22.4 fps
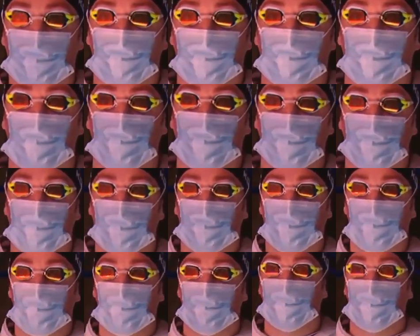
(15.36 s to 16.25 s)

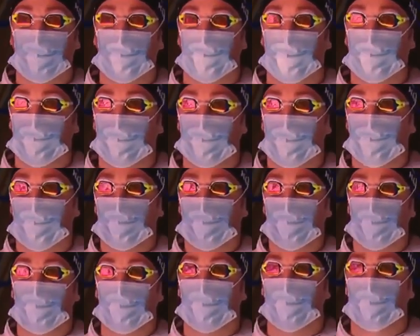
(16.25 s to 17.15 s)

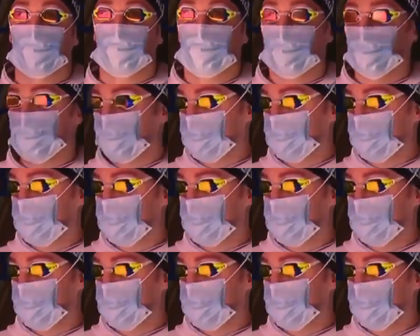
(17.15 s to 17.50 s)
(silence)